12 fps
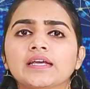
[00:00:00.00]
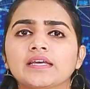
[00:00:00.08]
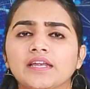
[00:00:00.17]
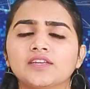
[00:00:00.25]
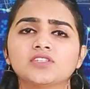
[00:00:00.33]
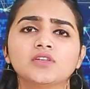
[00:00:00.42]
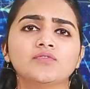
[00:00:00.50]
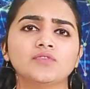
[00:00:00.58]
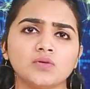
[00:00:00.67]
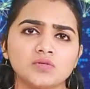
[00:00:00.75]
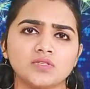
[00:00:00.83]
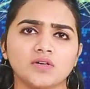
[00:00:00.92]
Creation of
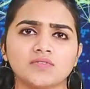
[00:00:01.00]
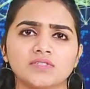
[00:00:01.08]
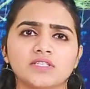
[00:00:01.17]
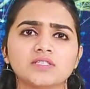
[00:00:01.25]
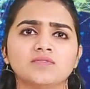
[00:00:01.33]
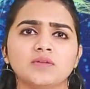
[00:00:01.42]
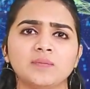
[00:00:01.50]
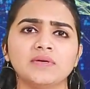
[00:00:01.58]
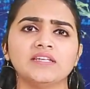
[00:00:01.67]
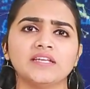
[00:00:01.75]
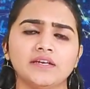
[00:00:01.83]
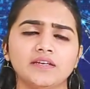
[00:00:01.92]
new services will be
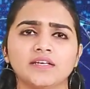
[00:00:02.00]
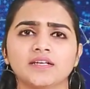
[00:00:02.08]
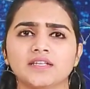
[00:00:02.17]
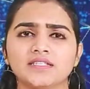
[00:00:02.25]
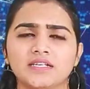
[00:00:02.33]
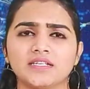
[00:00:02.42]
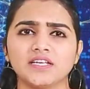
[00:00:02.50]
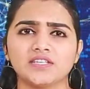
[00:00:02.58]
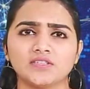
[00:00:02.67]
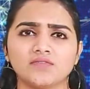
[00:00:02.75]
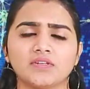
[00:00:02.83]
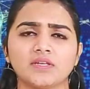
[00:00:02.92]
done in
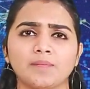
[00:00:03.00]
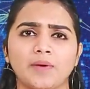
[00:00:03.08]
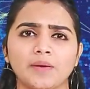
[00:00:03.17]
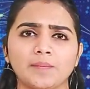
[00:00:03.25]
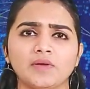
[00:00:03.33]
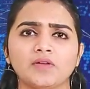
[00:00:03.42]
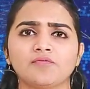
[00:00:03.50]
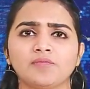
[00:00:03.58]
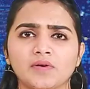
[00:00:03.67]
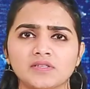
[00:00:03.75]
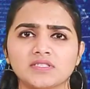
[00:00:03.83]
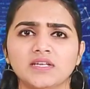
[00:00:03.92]
consultation with Department of
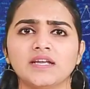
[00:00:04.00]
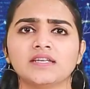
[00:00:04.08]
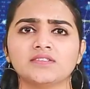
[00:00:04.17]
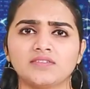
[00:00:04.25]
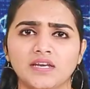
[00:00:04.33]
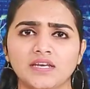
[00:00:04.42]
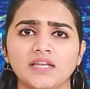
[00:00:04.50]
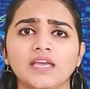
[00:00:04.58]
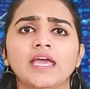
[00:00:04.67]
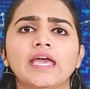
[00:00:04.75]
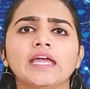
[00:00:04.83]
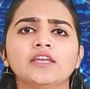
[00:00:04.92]
Personnel and Training
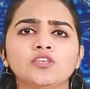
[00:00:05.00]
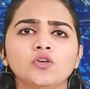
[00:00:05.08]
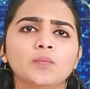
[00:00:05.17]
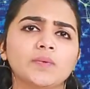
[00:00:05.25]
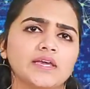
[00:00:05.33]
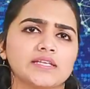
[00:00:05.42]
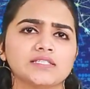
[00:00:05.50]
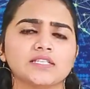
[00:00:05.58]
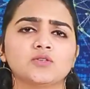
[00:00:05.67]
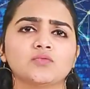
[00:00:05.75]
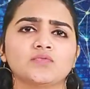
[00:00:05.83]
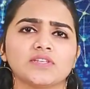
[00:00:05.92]
and
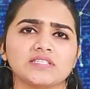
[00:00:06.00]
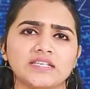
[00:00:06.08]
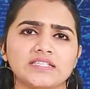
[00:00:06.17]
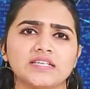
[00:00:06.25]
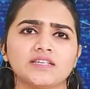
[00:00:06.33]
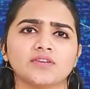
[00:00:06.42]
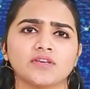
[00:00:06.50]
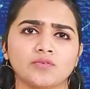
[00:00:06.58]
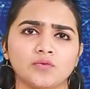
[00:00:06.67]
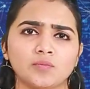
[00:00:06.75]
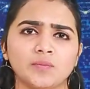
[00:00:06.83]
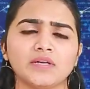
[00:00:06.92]
UPSC to facilitate
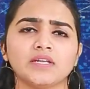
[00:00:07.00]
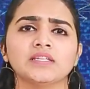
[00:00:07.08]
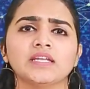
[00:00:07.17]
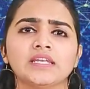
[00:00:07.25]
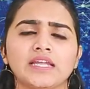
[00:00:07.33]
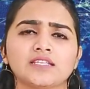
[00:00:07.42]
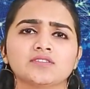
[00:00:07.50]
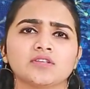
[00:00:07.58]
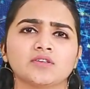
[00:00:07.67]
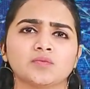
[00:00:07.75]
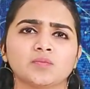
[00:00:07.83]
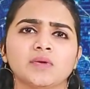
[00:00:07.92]
recruitment in the next
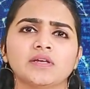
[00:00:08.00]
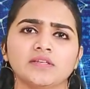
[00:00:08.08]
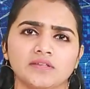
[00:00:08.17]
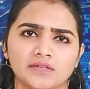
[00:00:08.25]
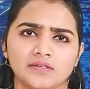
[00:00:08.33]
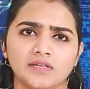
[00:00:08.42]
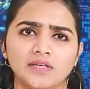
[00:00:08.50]
recruitment year.